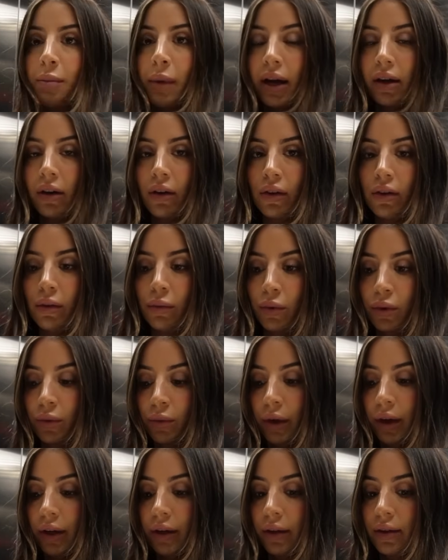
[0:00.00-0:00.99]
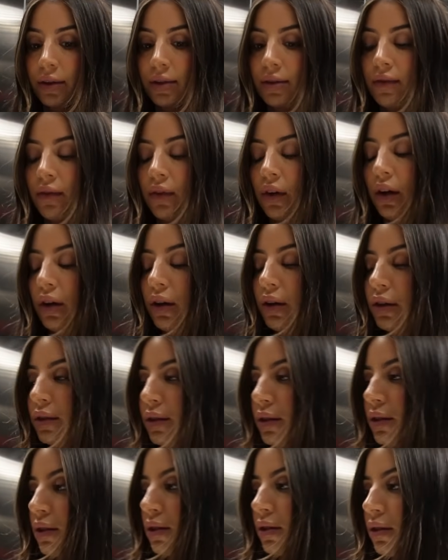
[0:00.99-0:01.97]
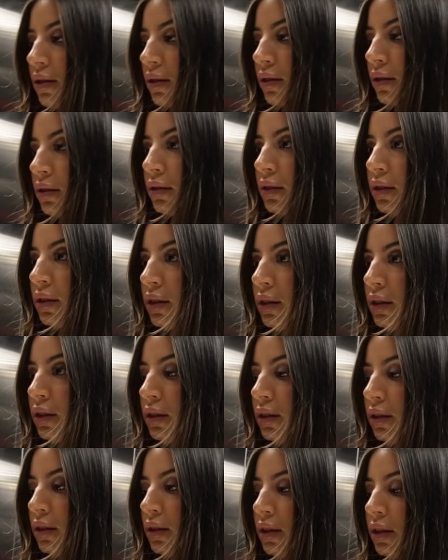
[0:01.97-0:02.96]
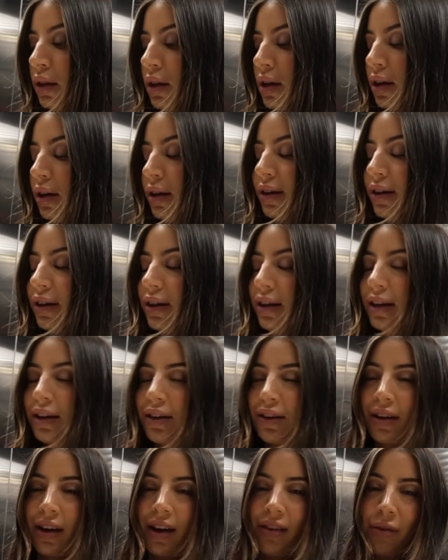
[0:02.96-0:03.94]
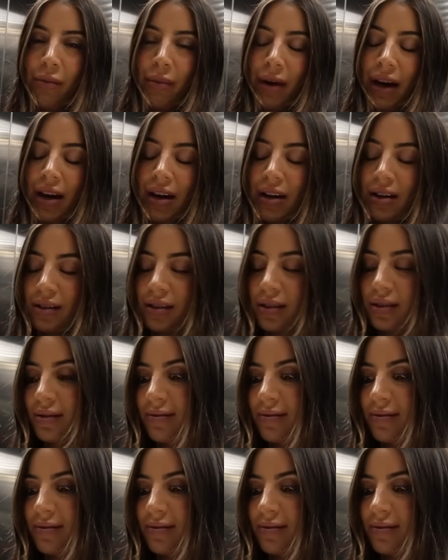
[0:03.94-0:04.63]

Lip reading: might go to Woolworths first. Oh, I don't have a bag.